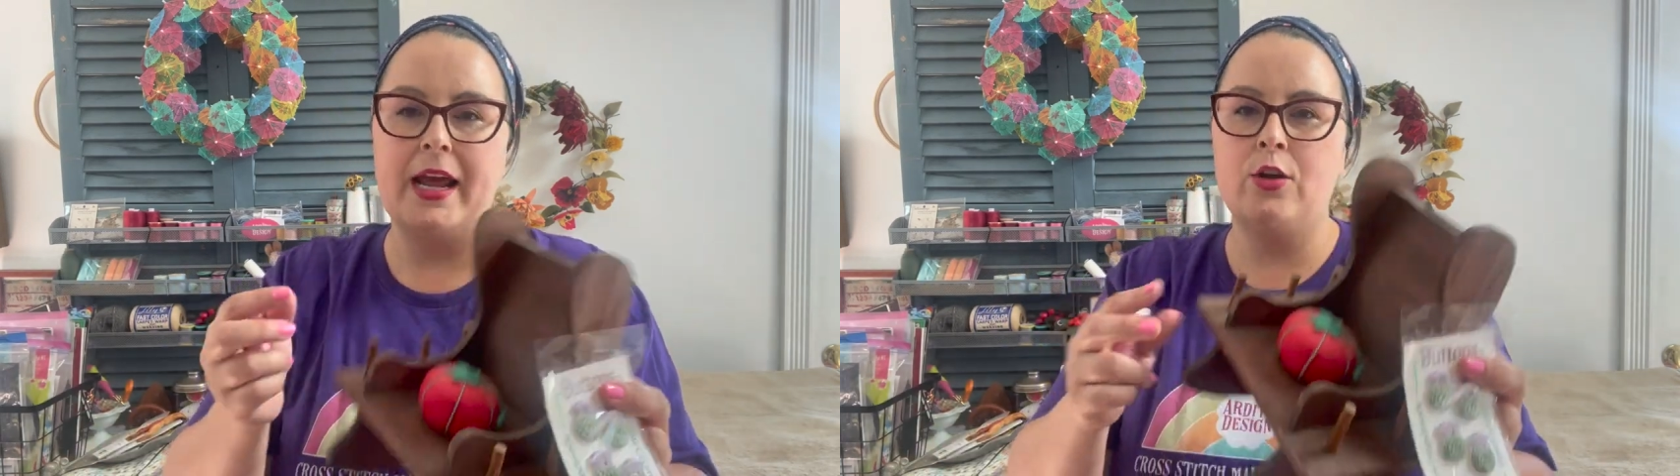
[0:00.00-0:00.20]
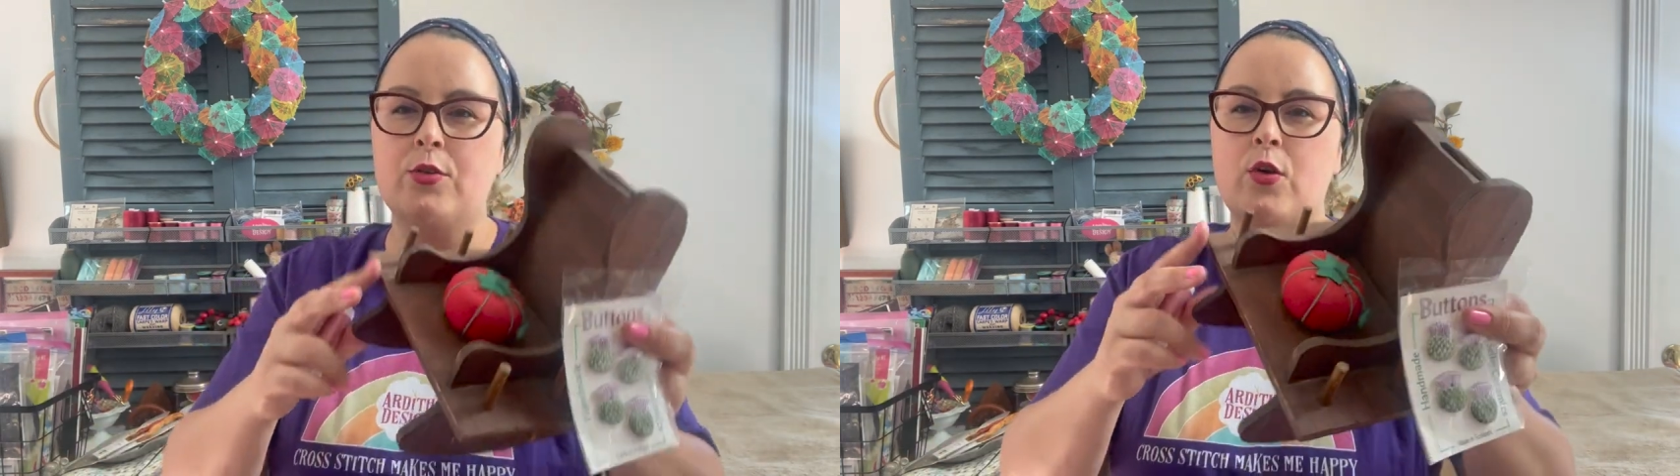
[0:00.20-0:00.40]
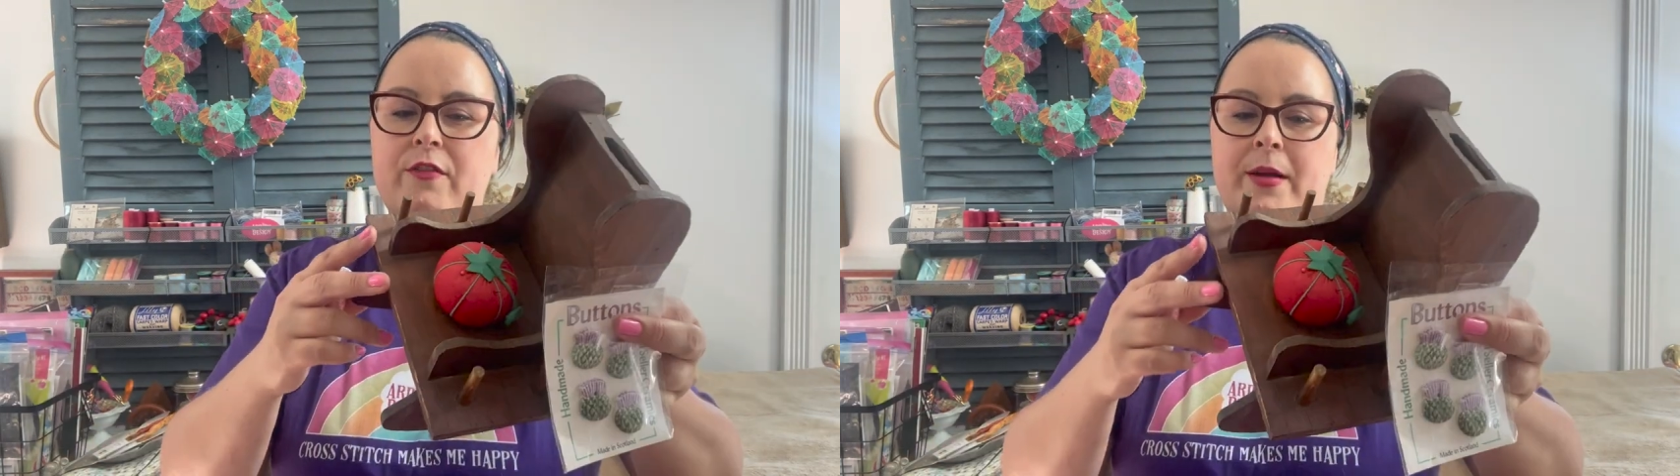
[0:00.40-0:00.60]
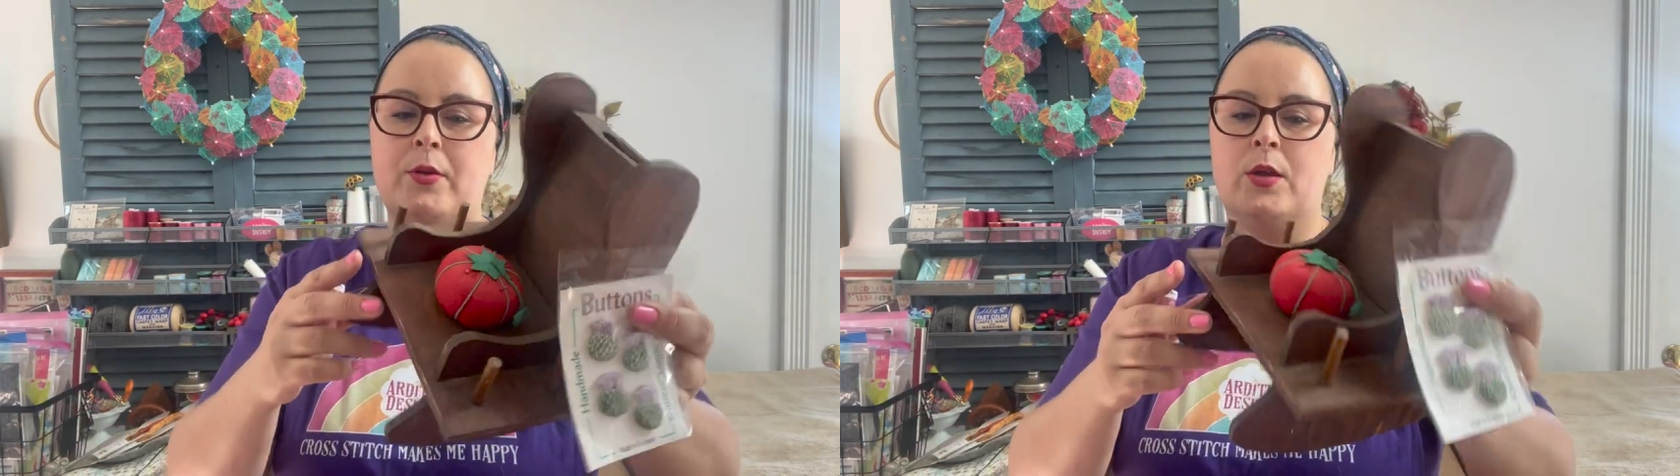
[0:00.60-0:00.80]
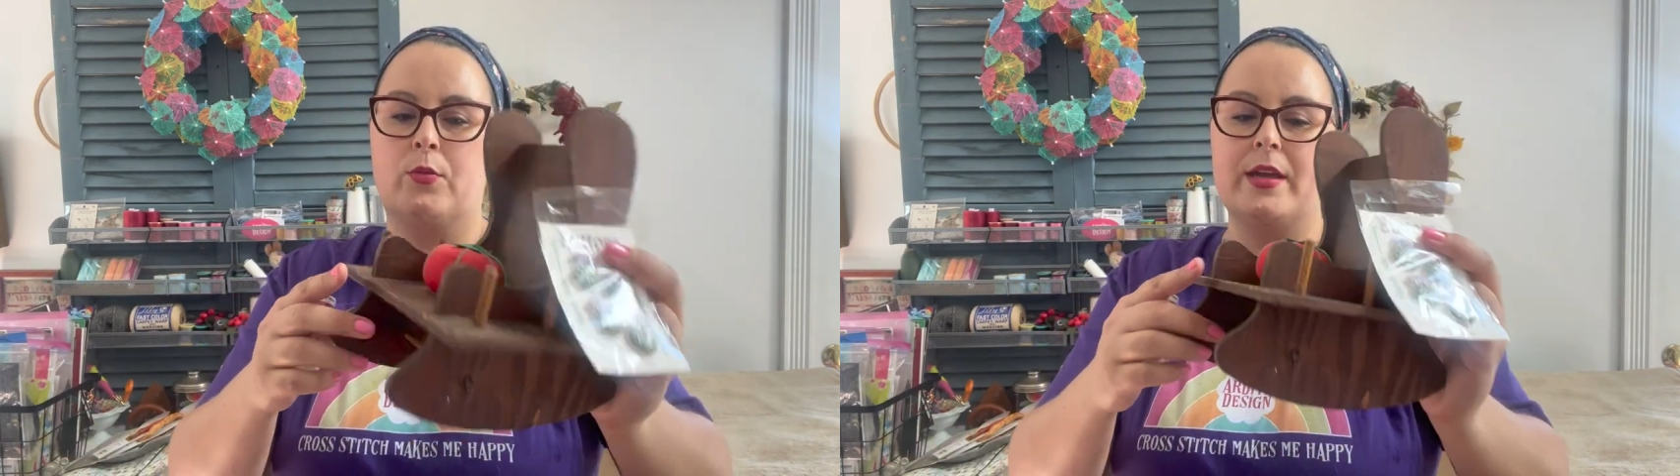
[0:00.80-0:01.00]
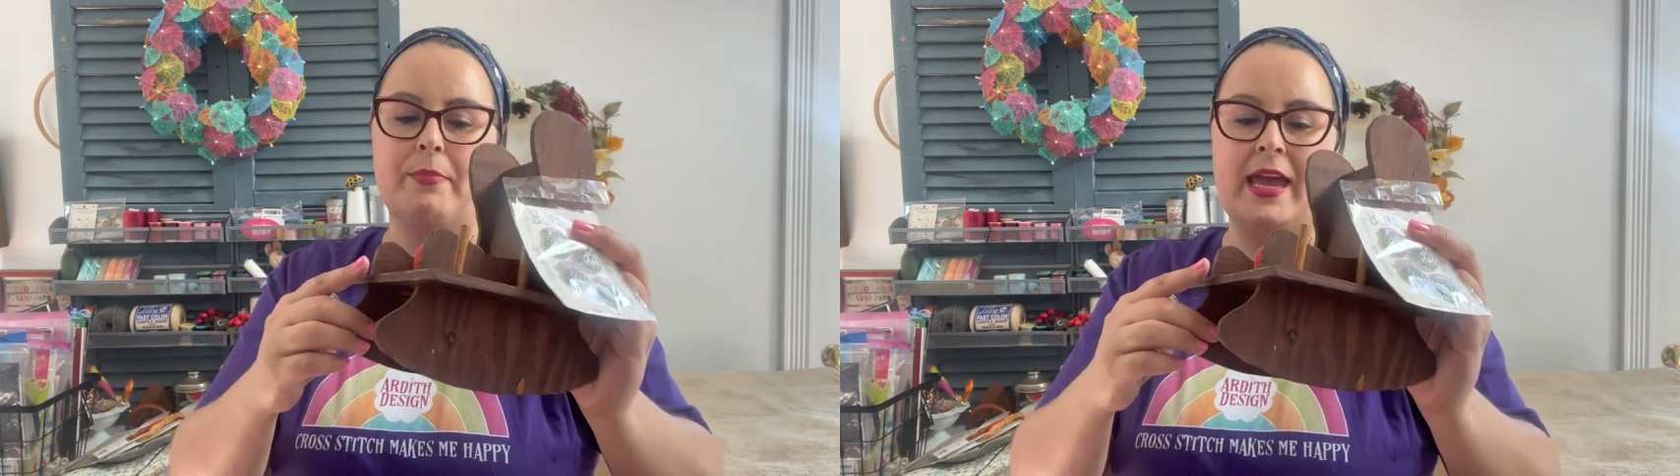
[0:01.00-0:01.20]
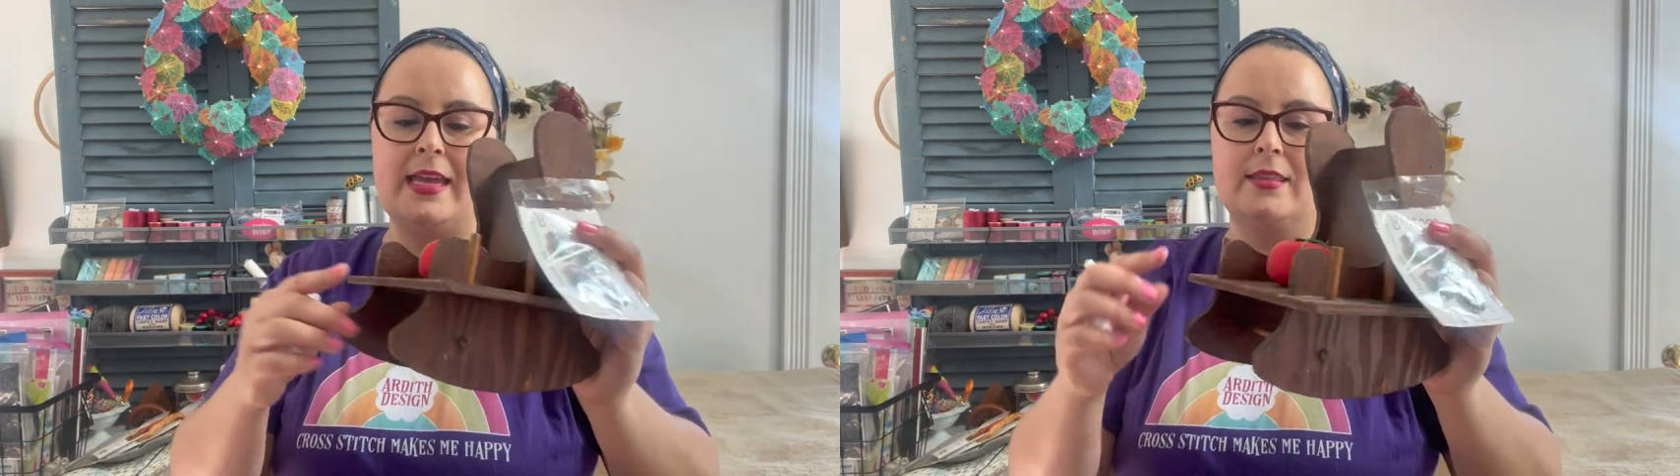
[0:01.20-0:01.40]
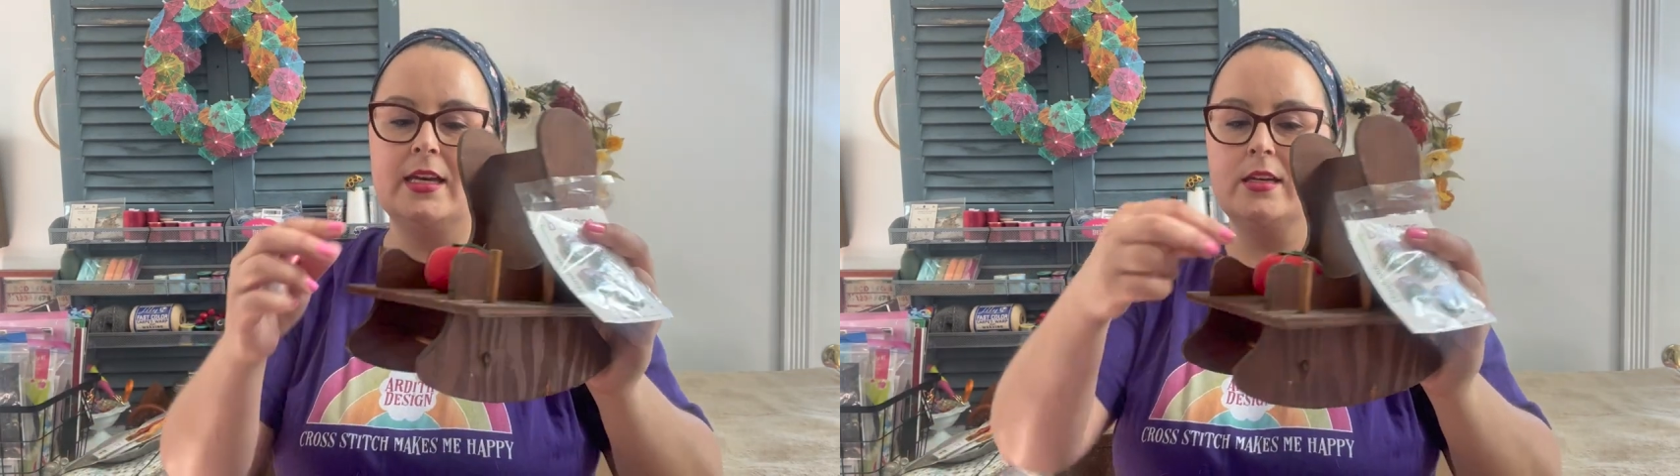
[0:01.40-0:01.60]
I don't know if I'm going to
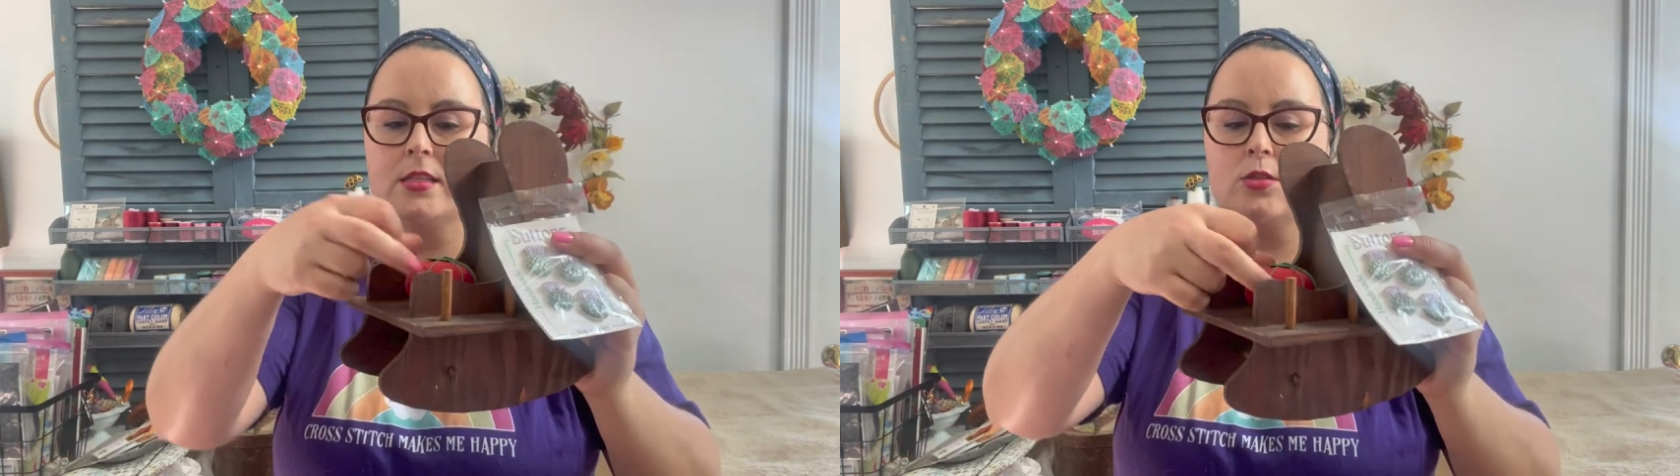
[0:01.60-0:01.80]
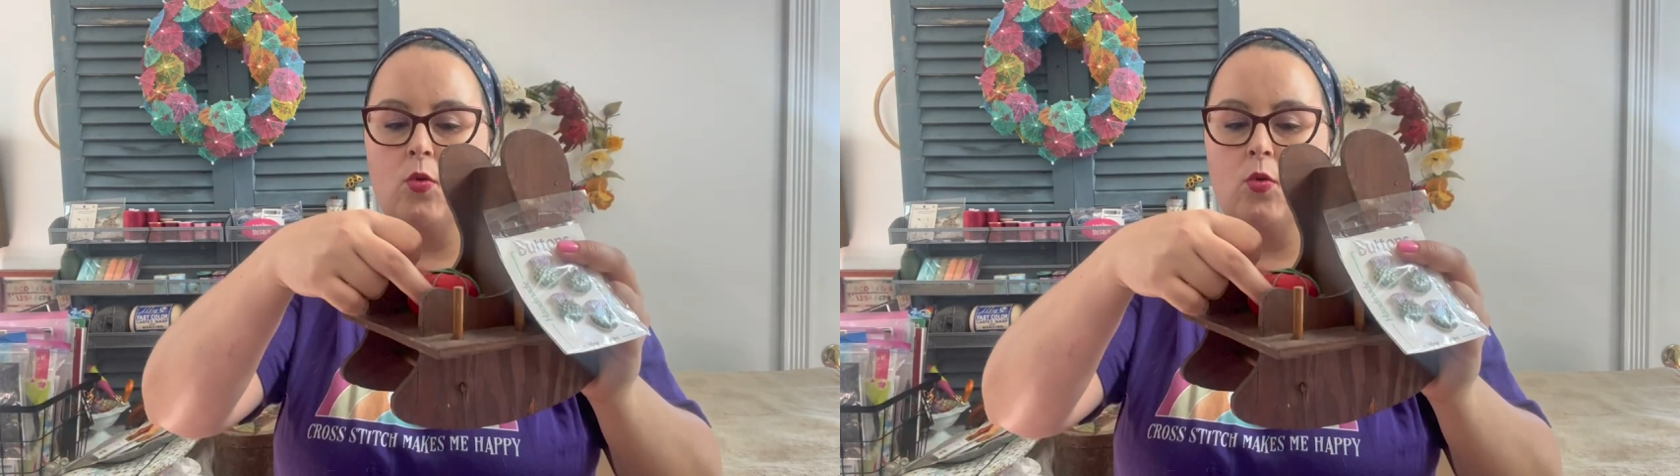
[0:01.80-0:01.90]
repaint this